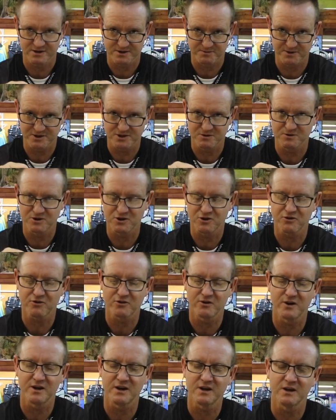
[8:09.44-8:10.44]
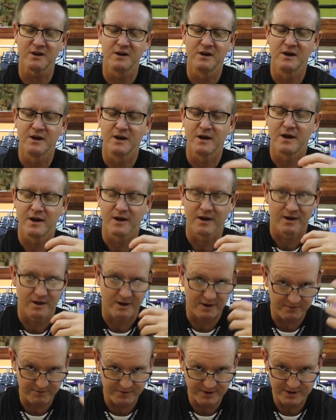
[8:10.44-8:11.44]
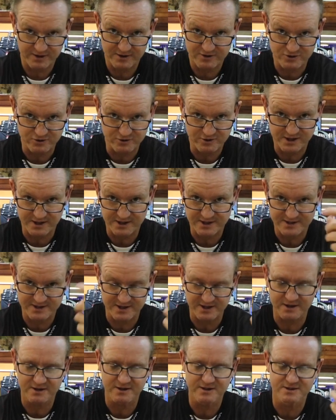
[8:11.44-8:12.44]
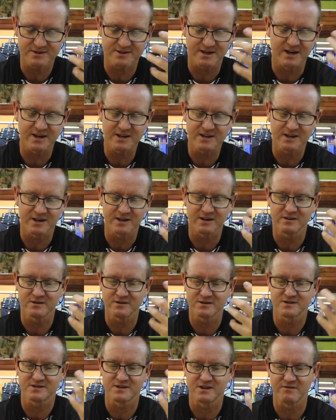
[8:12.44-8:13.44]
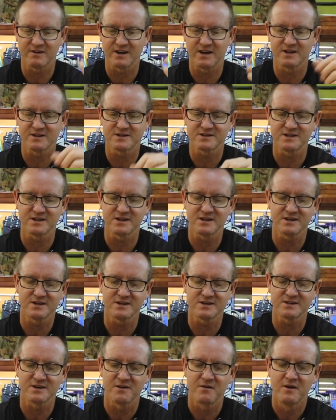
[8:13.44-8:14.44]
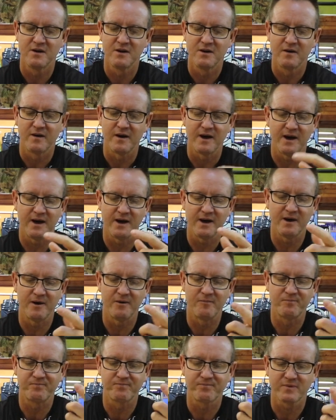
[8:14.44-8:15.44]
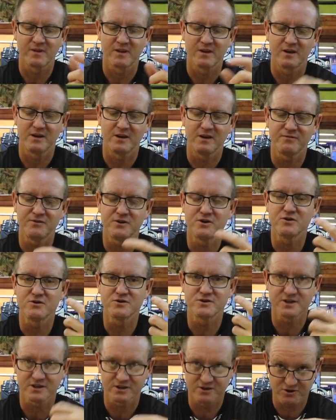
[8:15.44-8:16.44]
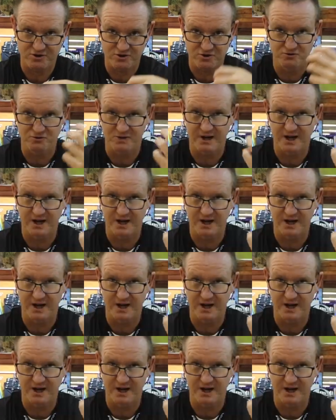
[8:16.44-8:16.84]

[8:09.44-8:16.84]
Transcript: especially when you're throwing heavy duty sinkers, 8-ounce, 7-ounce sinkers. If you're using too